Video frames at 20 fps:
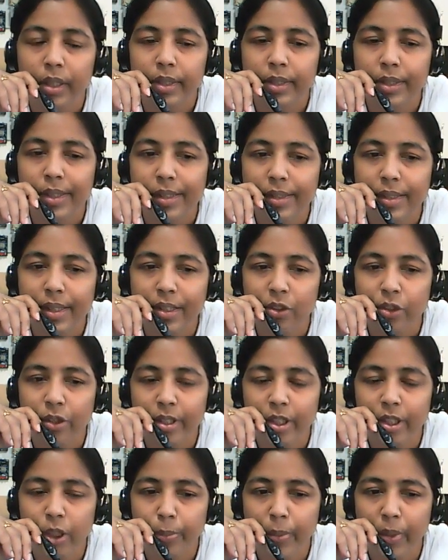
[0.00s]
This
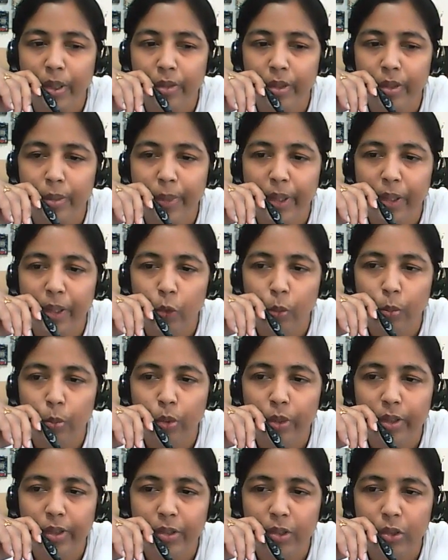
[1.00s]
session is powered by
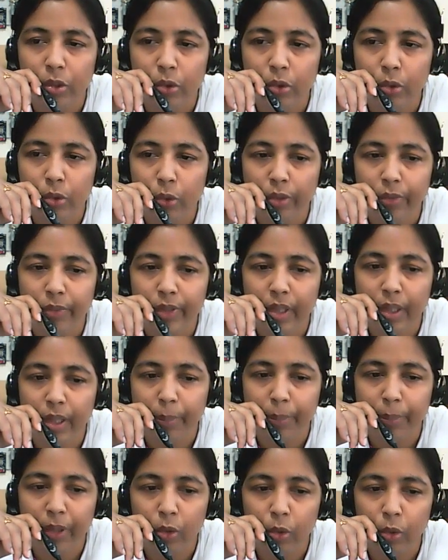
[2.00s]
2.0 Jyoti
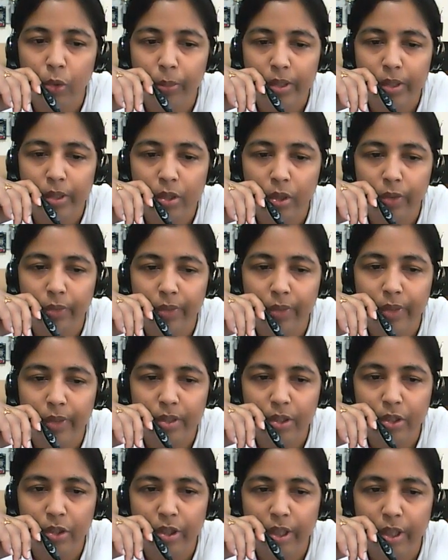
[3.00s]
Vidyapeeth Women's
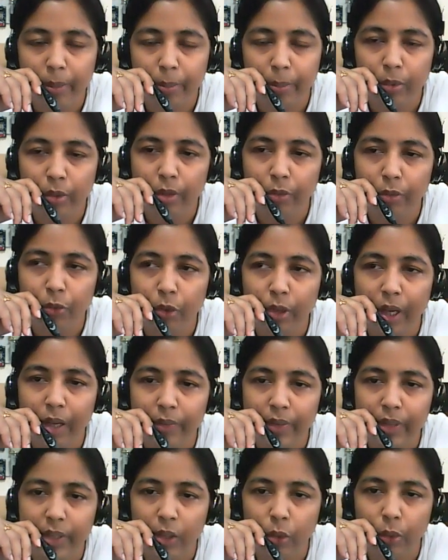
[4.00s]
University, Jaipur. If you have
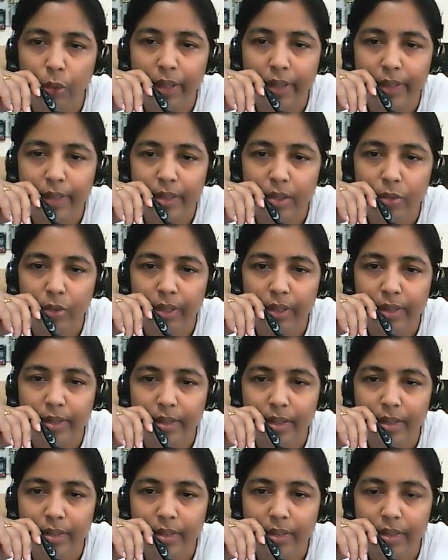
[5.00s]
any queries, we'll
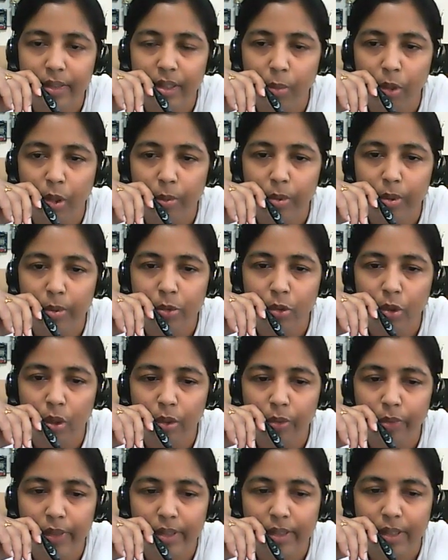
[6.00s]
discuss in the problem
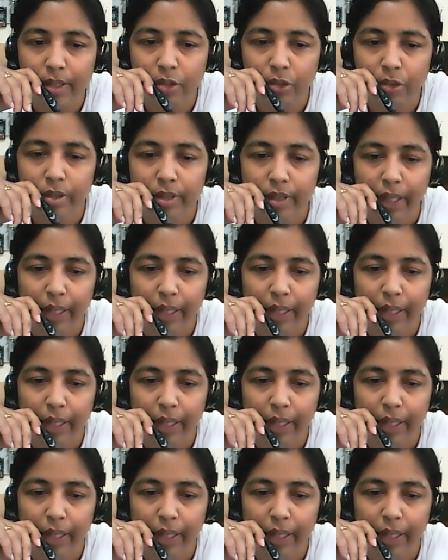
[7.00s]
solving session.